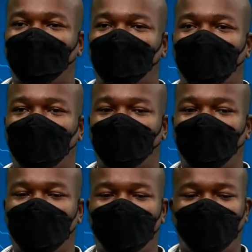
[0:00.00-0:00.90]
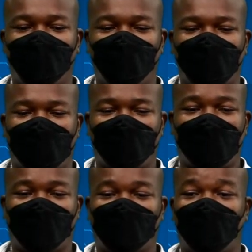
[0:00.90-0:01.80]
So when you are
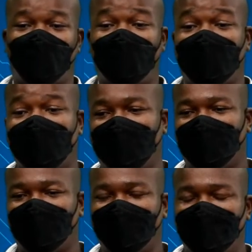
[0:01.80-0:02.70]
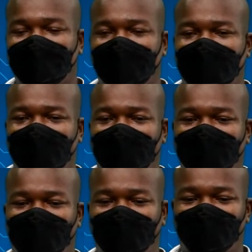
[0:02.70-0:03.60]
browsing online
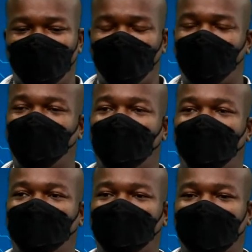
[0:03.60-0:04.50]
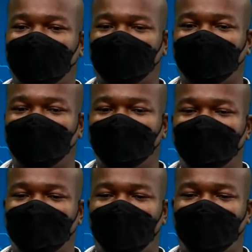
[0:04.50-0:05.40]
and you go to a website,
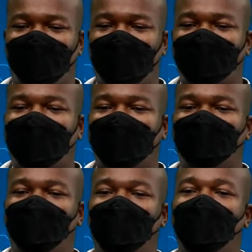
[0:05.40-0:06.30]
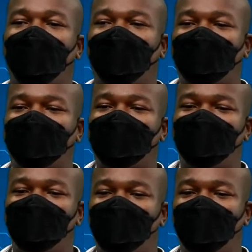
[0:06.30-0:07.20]
now the website records
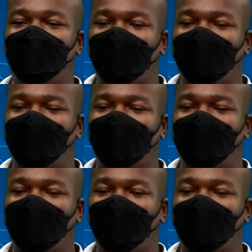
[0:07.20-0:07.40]
you